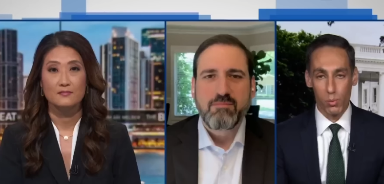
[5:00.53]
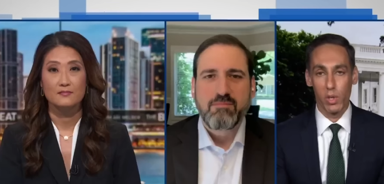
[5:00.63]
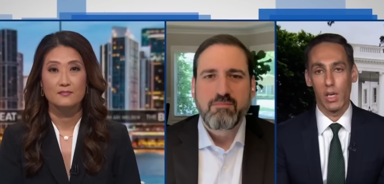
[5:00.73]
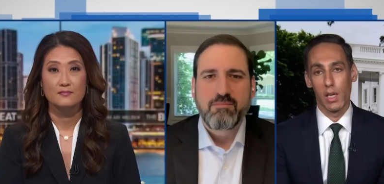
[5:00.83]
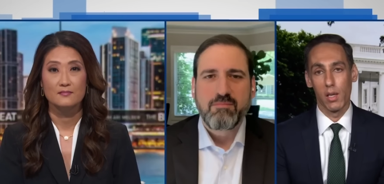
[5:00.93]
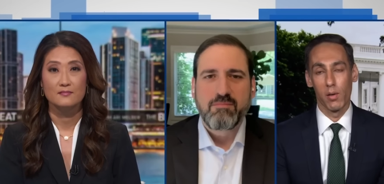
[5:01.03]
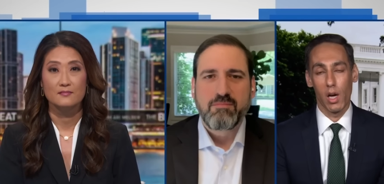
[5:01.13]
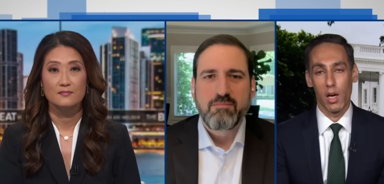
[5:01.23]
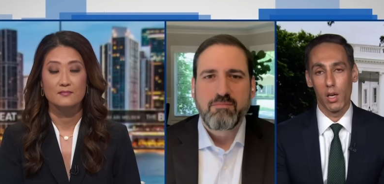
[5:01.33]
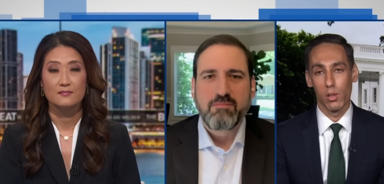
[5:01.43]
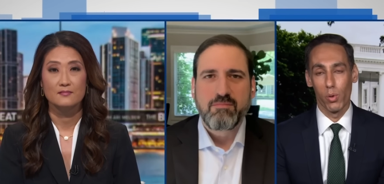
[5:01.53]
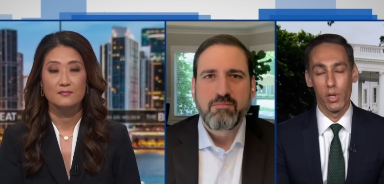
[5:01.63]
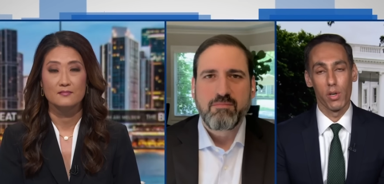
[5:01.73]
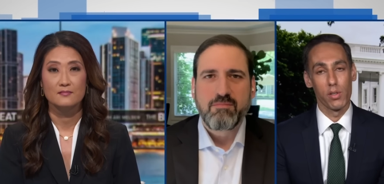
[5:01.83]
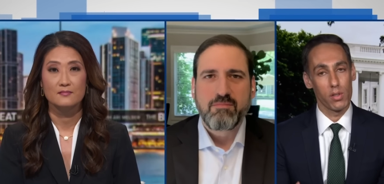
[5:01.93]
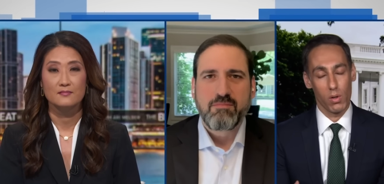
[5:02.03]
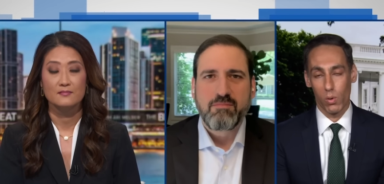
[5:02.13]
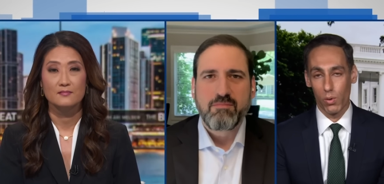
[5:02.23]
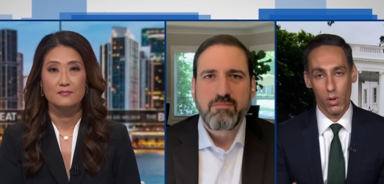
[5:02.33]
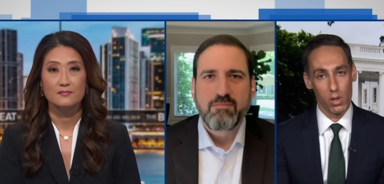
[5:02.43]
Speaker 1: bring in uh, lawyers,
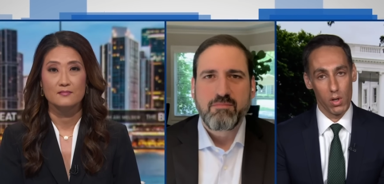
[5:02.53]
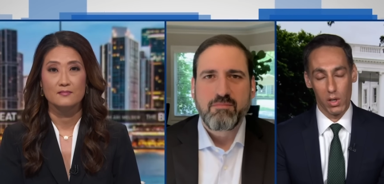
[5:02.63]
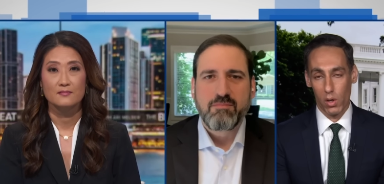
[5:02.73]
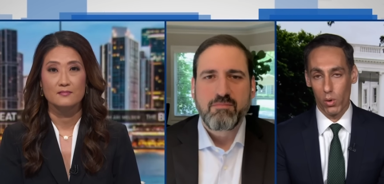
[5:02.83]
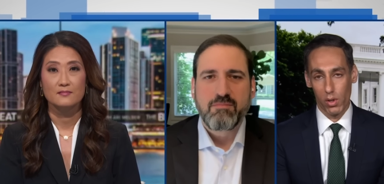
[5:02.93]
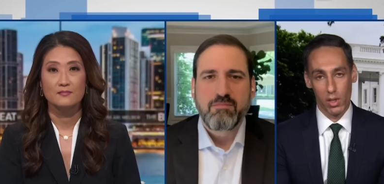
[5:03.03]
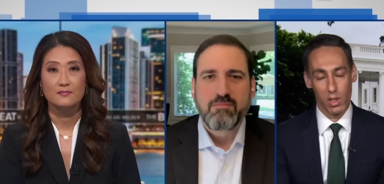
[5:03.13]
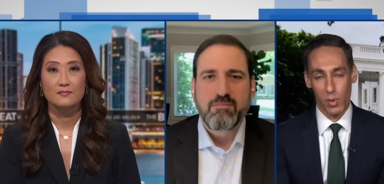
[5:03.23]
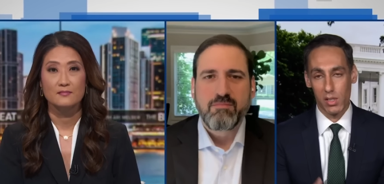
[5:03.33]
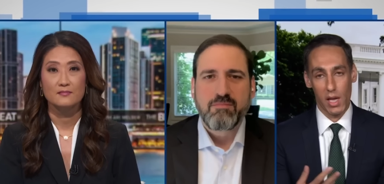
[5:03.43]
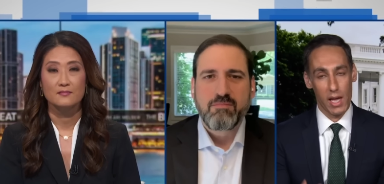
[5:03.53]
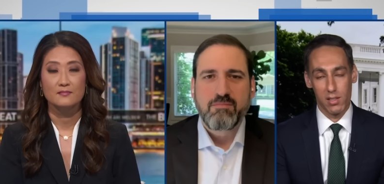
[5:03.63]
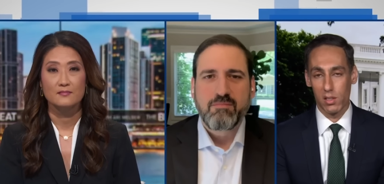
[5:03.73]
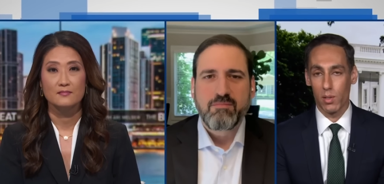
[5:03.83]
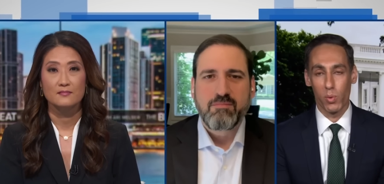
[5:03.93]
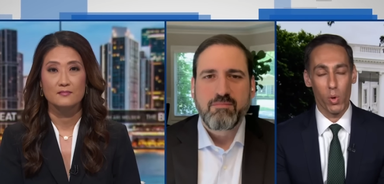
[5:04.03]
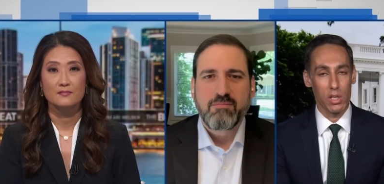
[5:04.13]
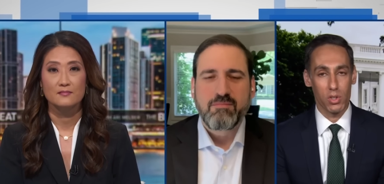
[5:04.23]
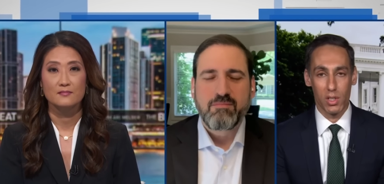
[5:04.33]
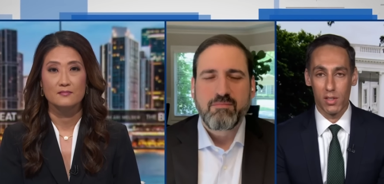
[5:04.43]
hold oral, oral, arguments, ask them some
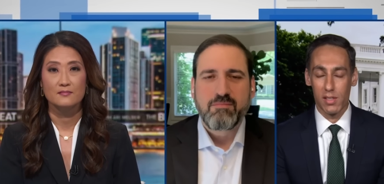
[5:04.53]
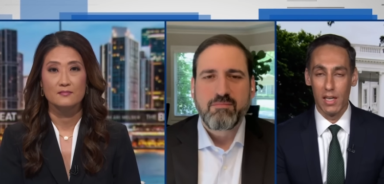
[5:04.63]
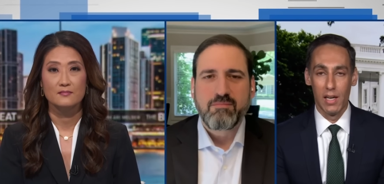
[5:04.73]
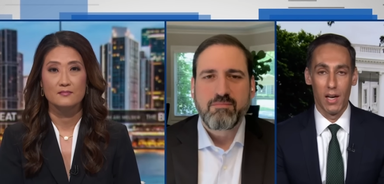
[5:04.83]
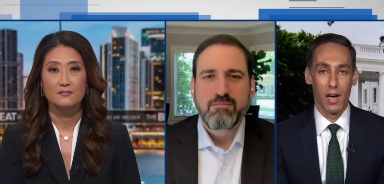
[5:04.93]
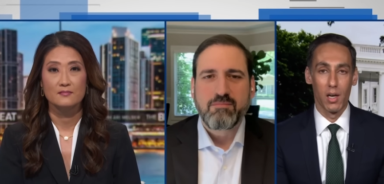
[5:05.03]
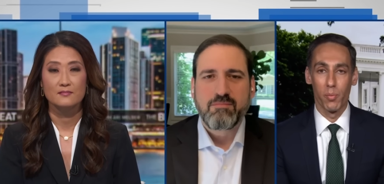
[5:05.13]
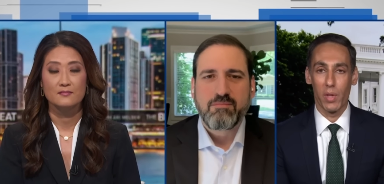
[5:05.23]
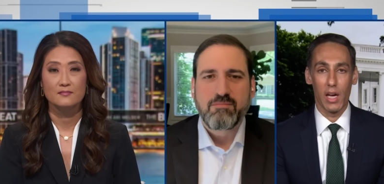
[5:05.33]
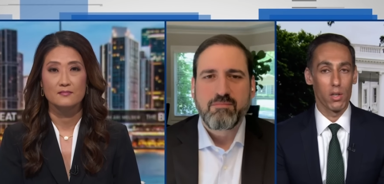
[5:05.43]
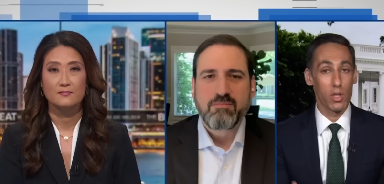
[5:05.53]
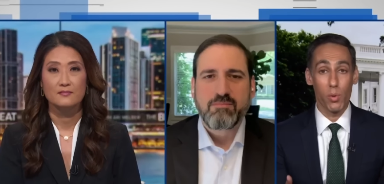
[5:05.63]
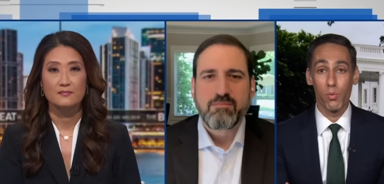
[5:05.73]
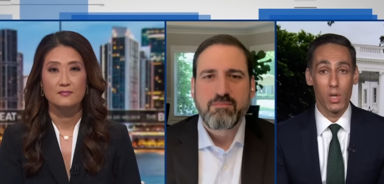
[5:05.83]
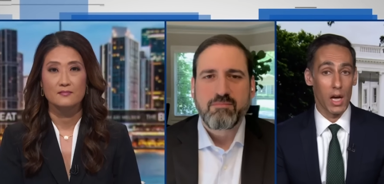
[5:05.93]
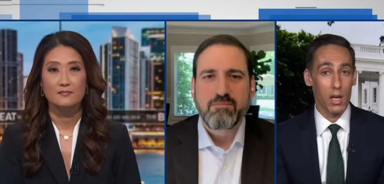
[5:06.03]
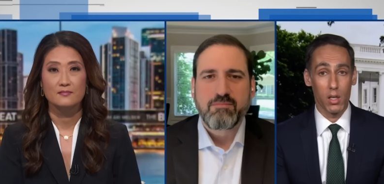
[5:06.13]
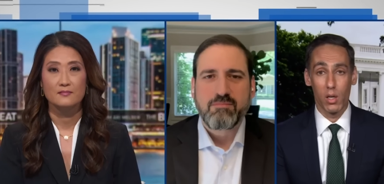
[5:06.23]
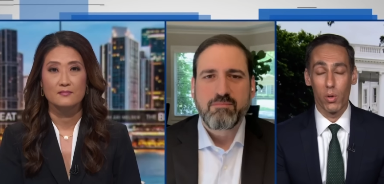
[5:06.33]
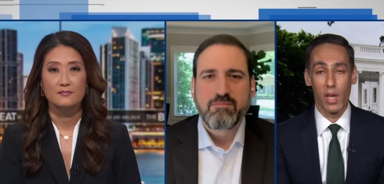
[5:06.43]
questions. Um, I agree with
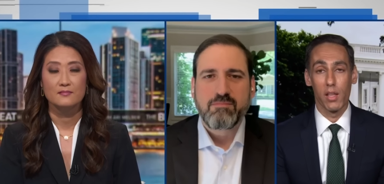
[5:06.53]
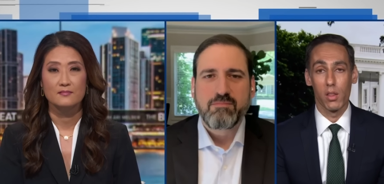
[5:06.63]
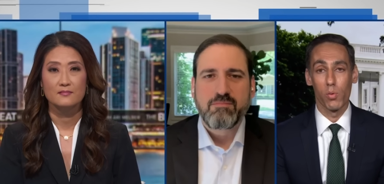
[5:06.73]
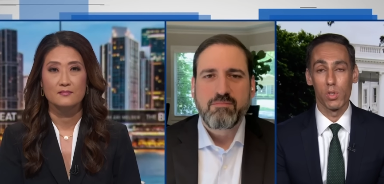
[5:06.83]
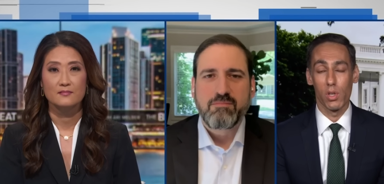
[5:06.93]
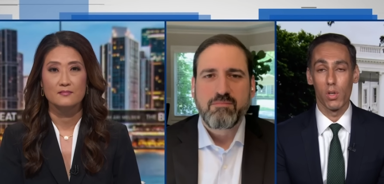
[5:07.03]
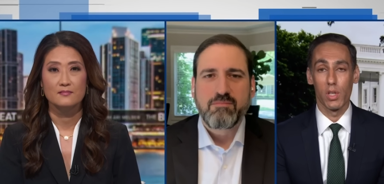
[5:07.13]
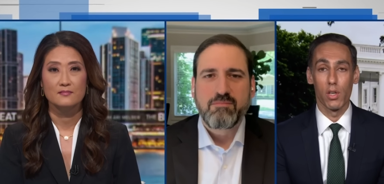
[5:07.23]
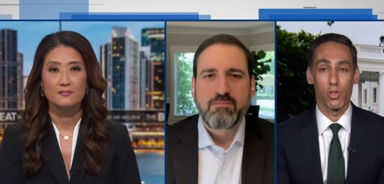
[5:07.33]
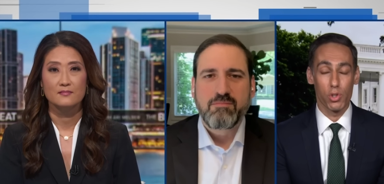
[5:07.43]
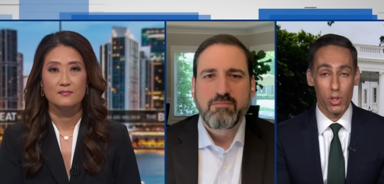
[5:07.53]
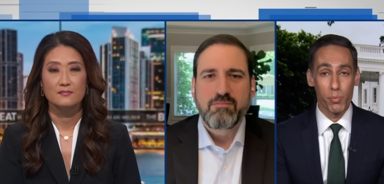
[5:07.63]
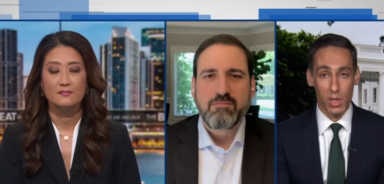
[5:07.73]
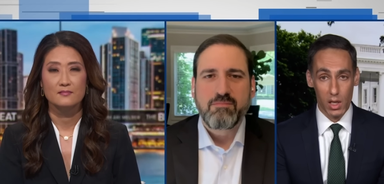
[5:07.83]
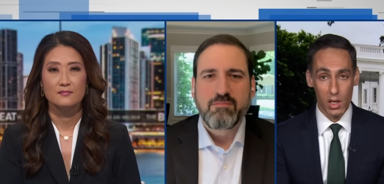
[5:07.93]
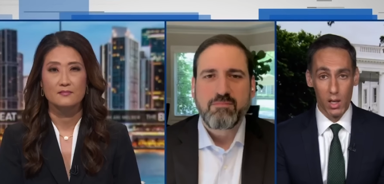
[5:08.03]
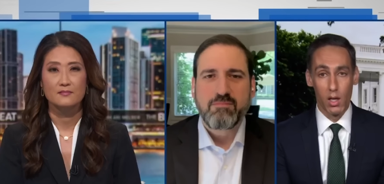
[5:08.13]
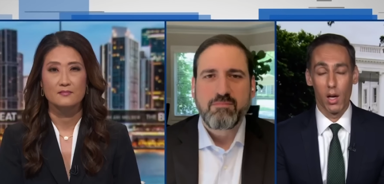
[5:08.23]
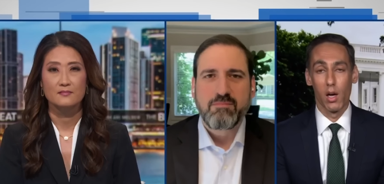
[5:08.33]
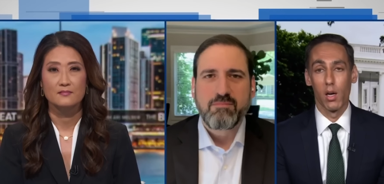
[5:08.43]
Renato that the result here should be
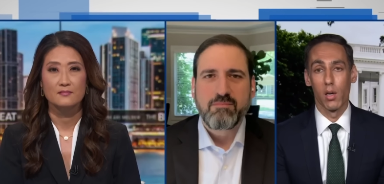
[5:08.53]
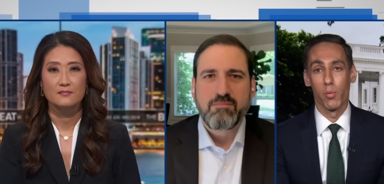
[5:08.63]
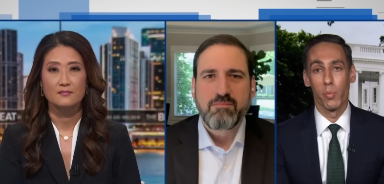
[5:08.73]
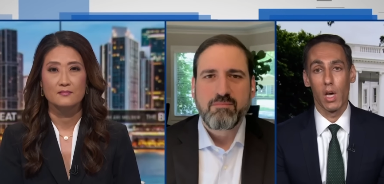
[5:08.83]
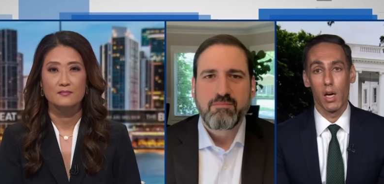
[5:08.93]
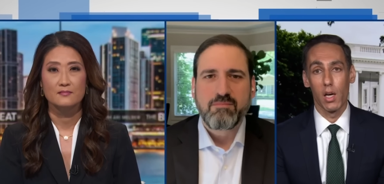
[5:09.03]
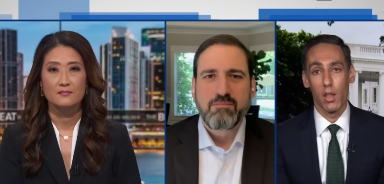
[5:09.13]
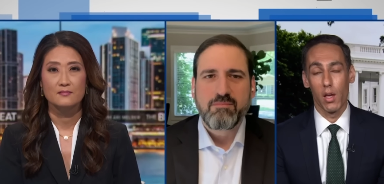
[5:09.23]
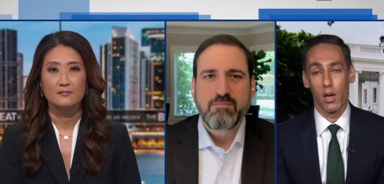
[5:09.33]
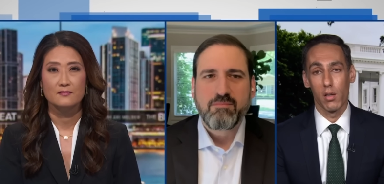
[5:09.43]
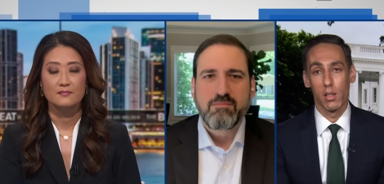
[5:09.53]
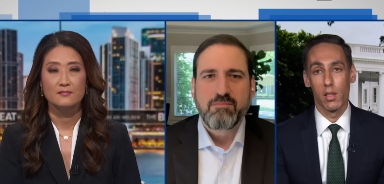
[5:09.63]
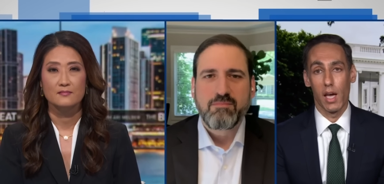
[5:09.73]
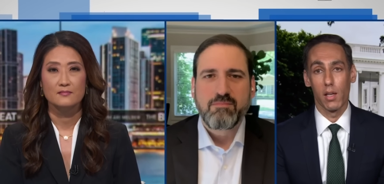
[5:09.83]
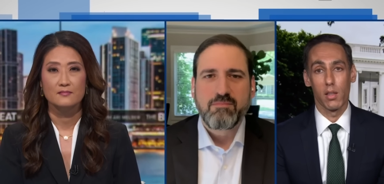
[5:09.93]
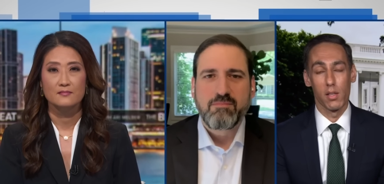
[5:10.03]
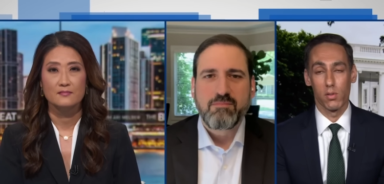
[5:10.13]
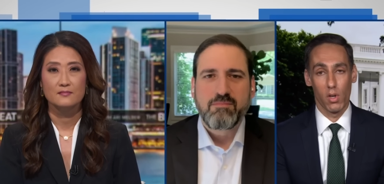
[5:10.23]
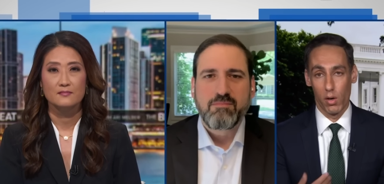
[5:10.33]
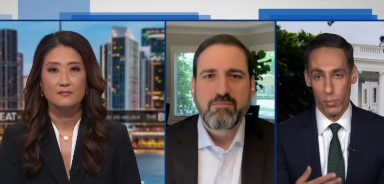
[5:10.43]
um, uh, uh, that
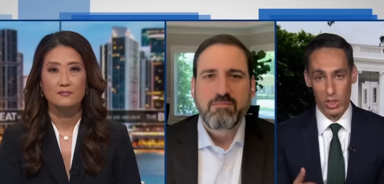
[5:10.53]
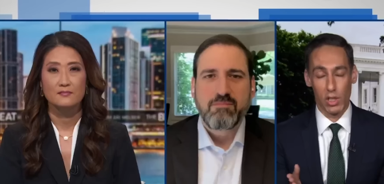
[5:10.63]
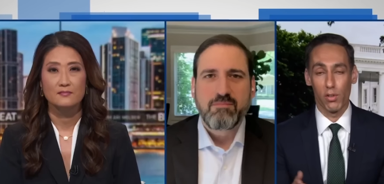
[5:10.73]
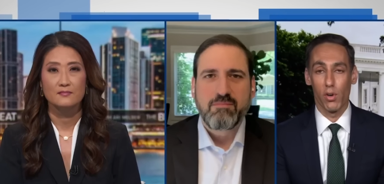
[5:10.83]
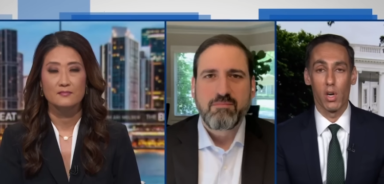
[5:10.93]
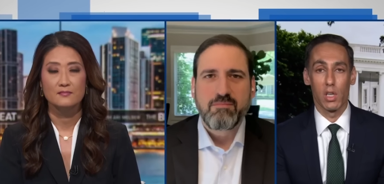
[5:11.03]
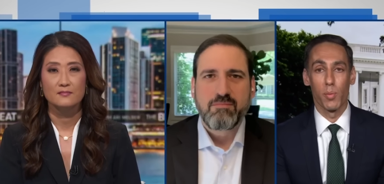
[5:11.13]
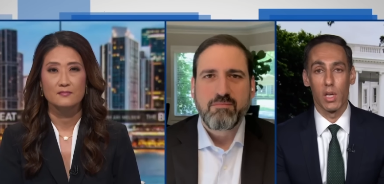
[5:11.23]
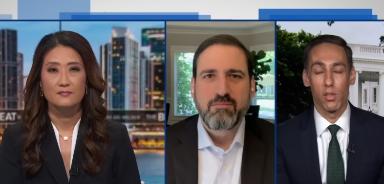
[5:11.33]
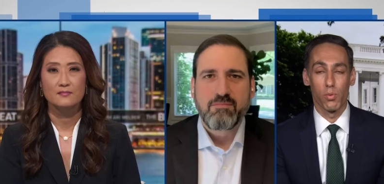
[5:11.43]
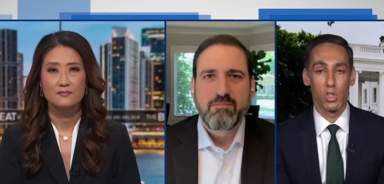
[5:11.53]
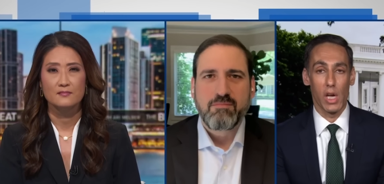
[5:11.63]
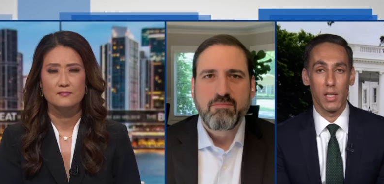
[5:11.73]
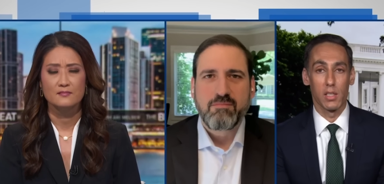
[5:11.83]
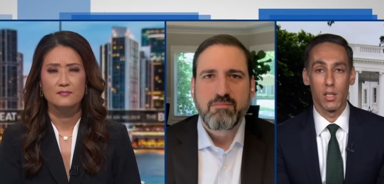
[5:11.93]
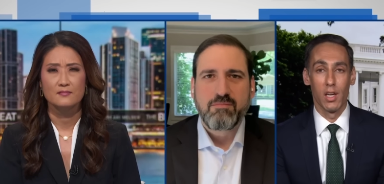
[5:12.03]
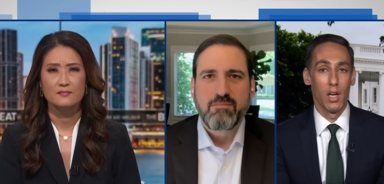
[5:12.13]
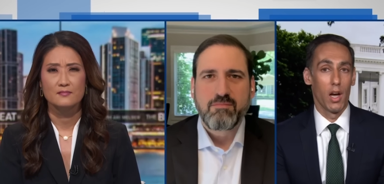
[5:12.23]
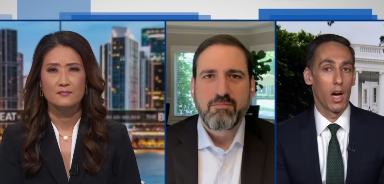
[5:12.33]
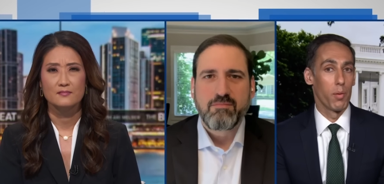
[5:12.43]
this particular argument is rejected.
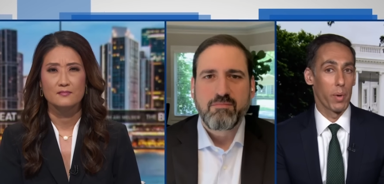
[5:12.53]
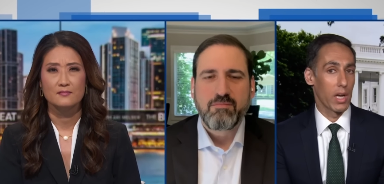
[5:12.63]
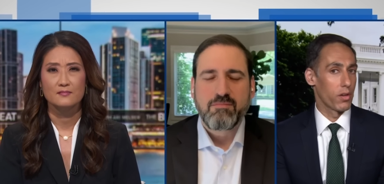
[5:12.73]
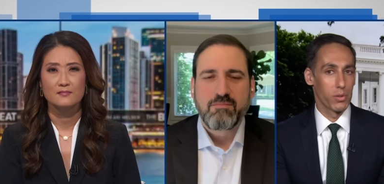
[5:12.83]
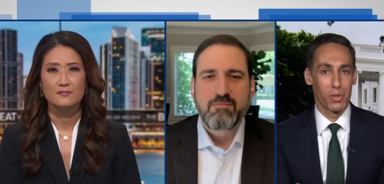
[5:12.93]
Um, but I also